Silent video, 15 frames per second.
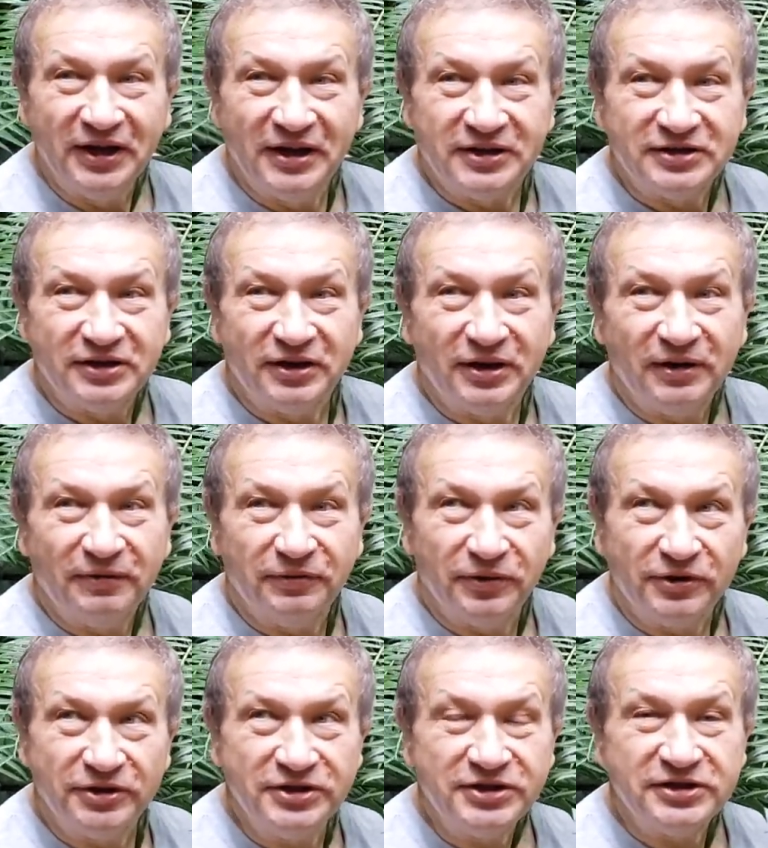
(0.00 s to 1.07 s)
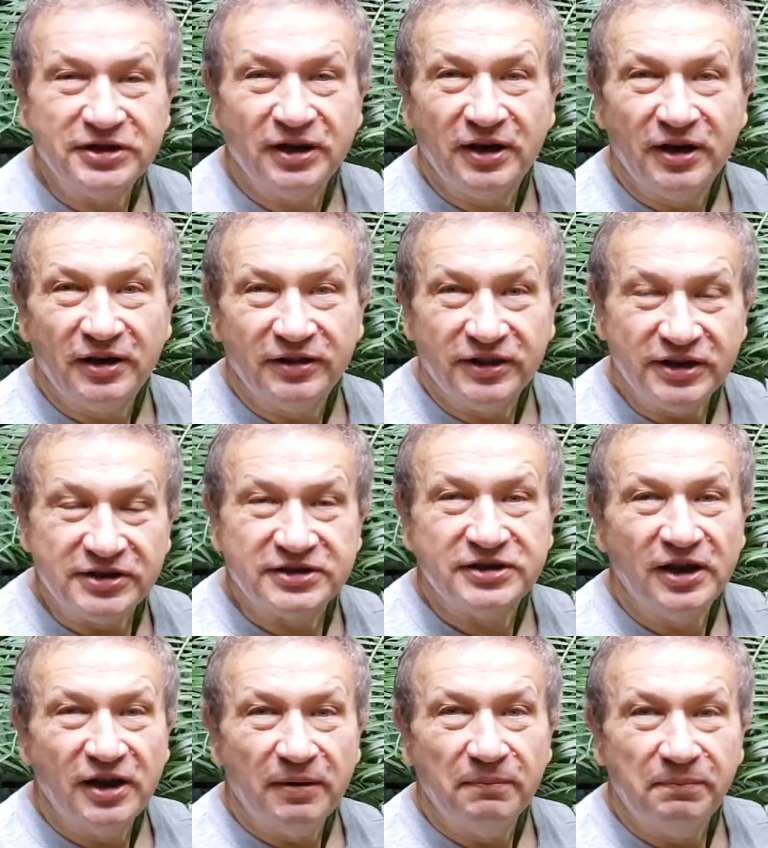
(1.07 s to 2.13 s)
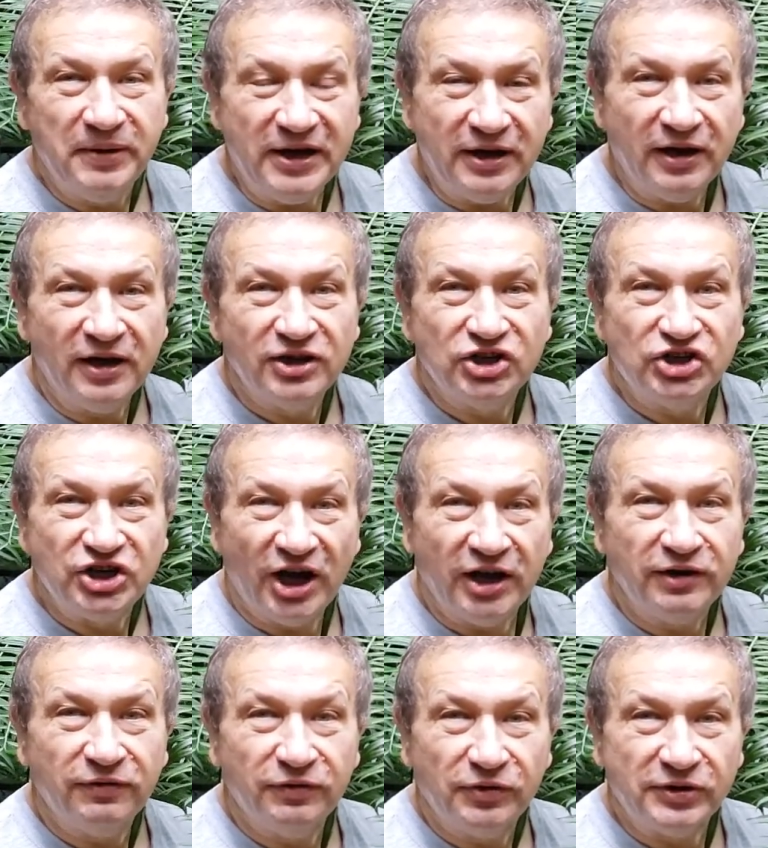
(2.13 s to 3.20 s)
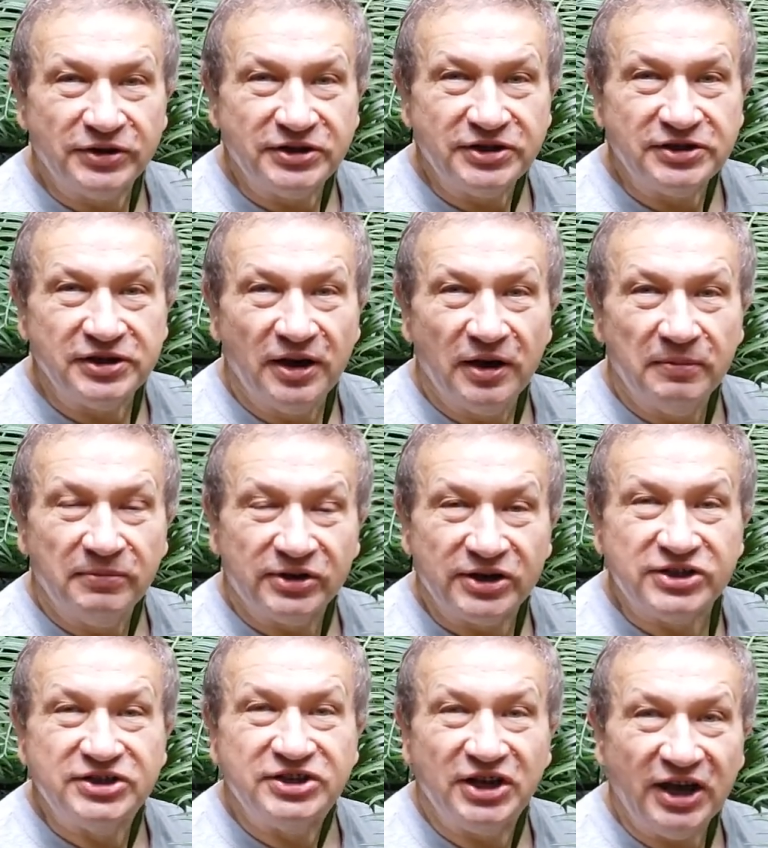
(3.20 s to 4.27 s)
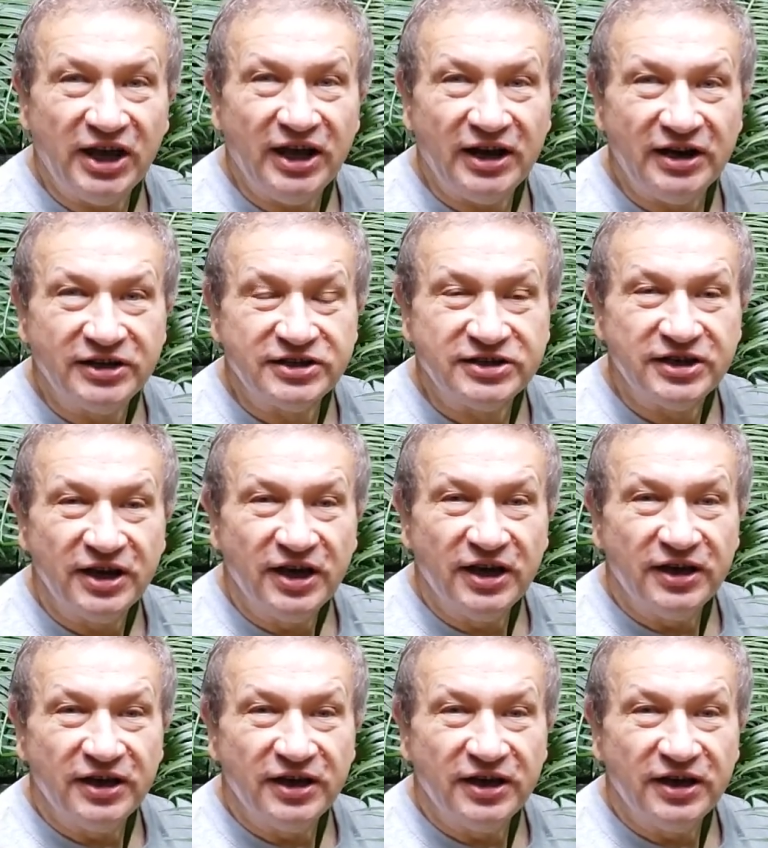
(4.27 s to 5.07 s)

So ferns, these big giant ferns, Maritioelis,